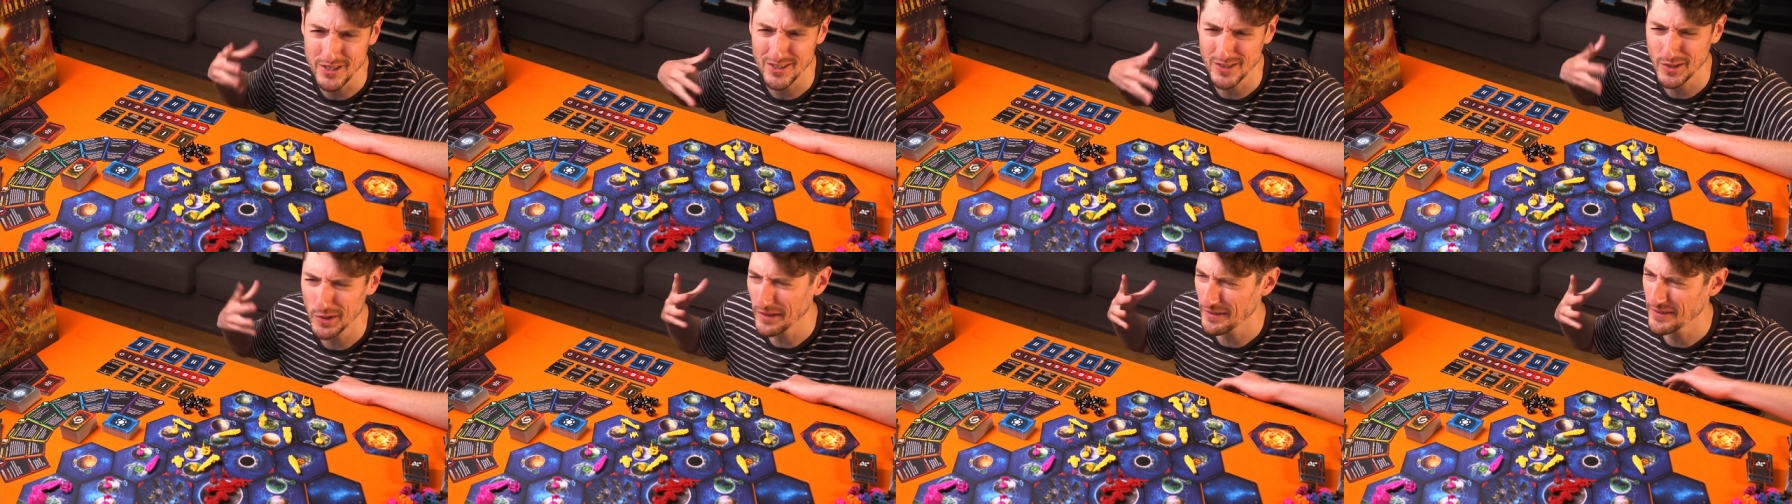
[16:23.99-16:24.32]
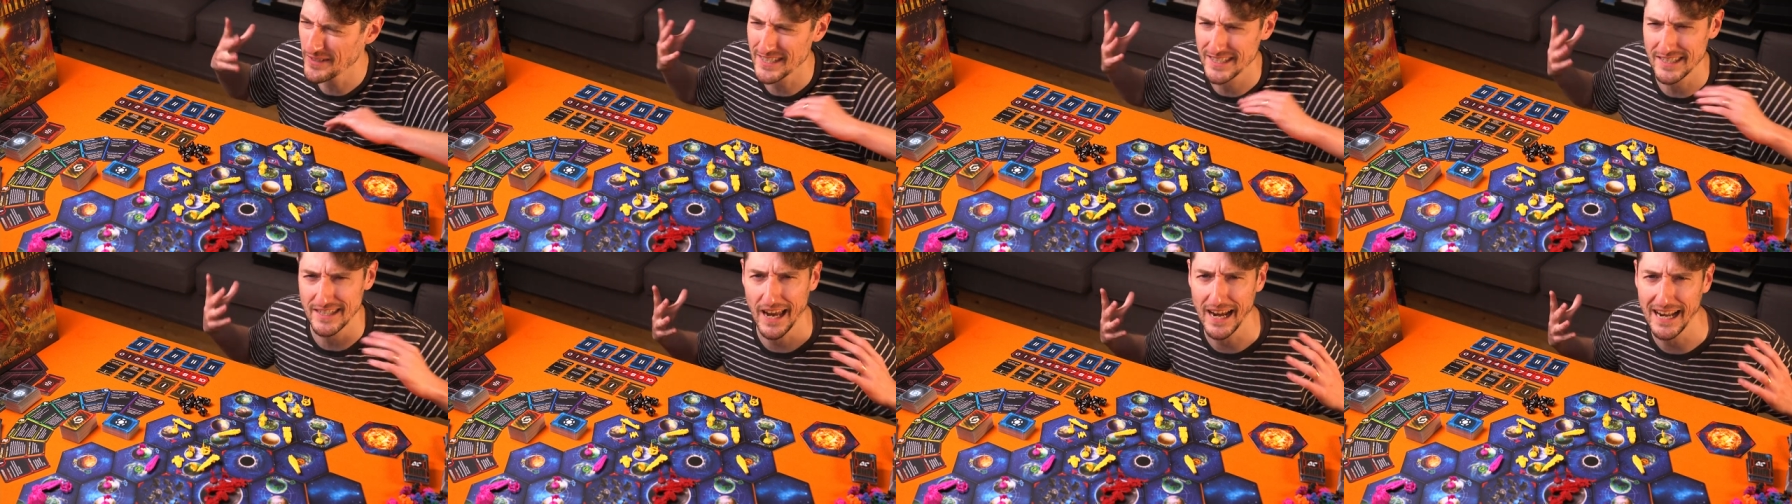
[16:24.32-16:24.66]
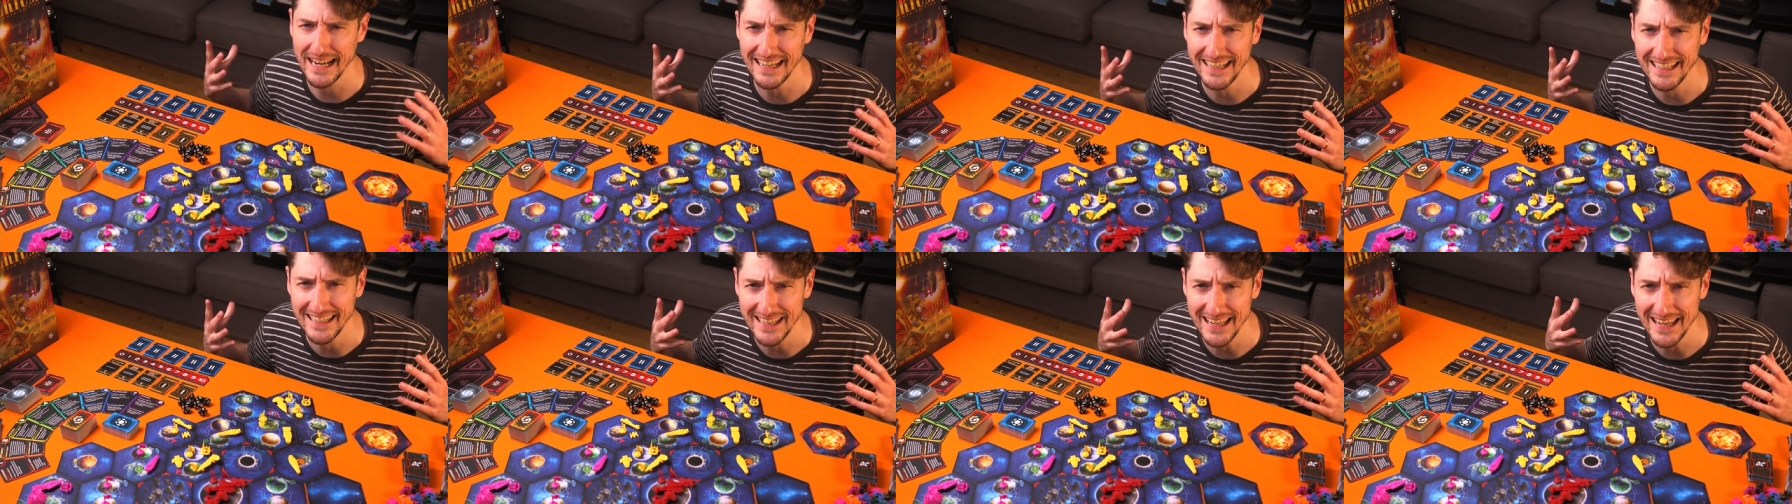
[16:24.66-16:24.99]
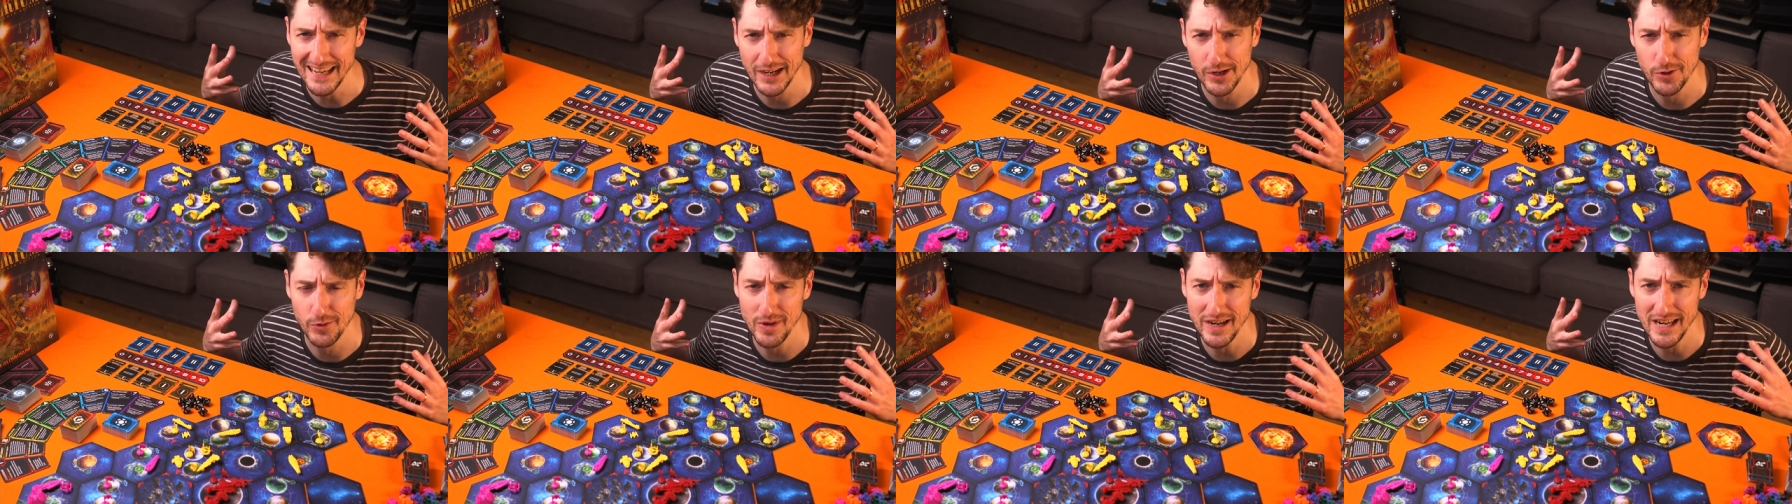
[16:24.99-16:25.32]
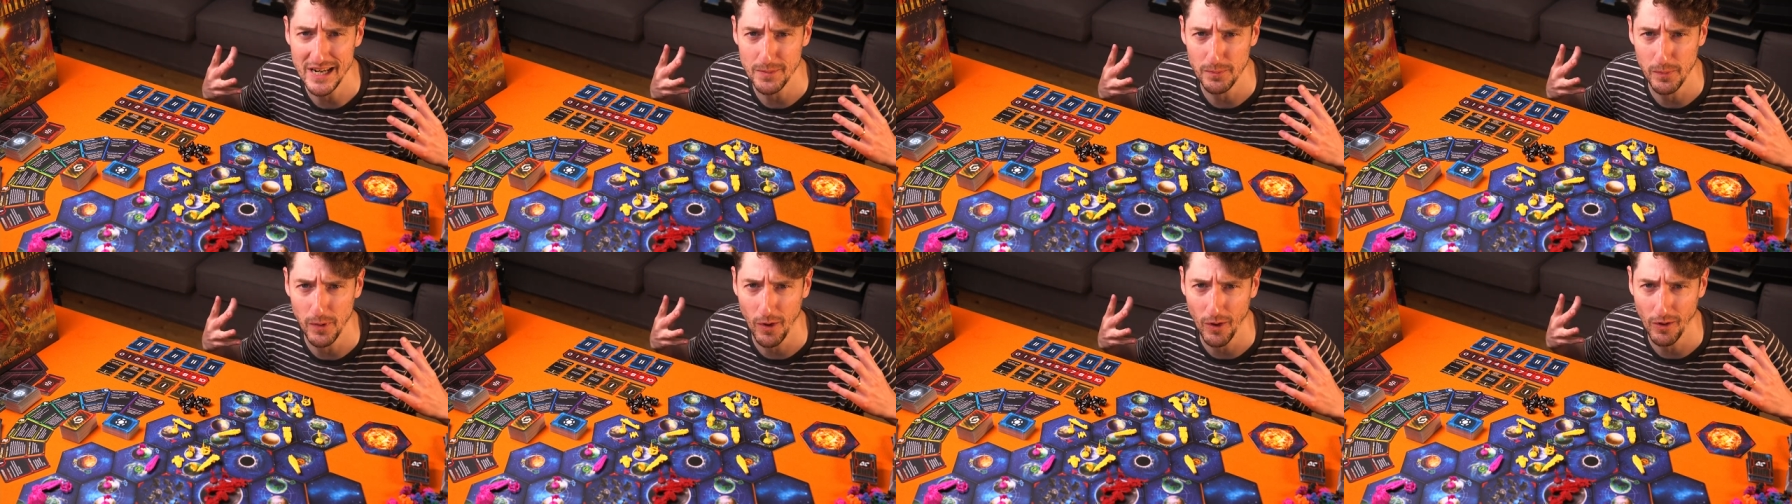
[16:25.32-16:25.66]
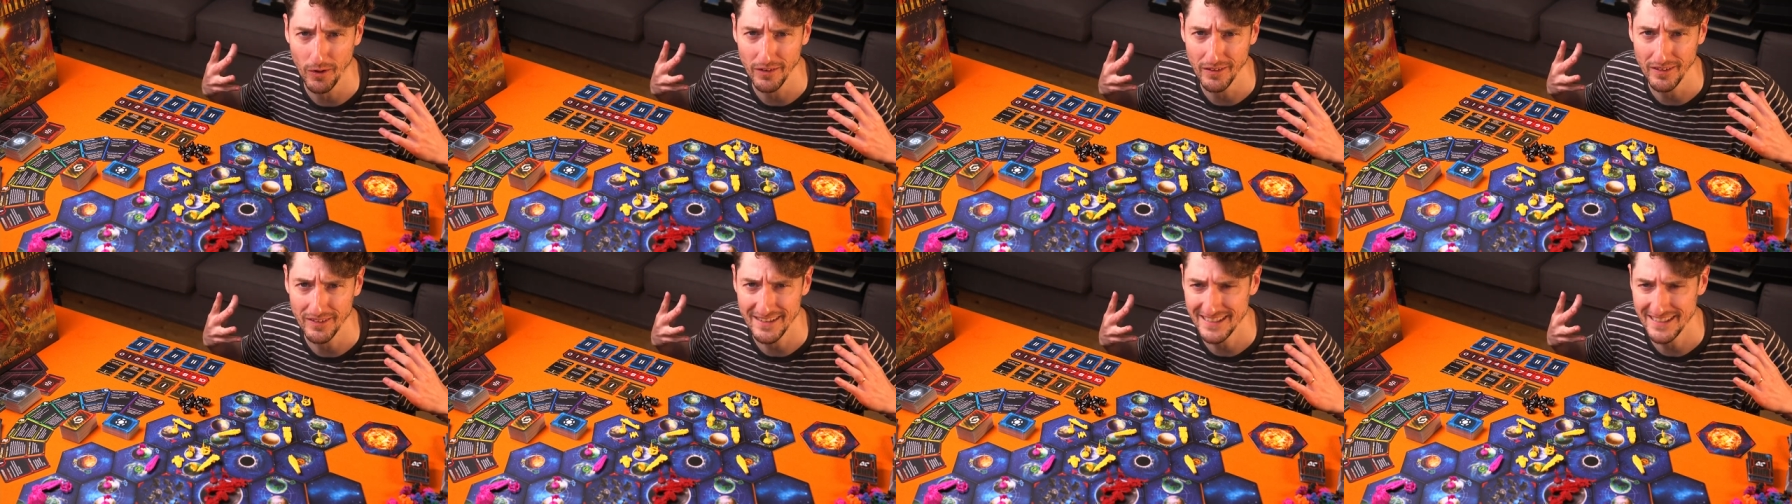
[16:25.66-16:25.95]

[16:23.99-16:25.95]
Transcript: is kind of silently agreed upon.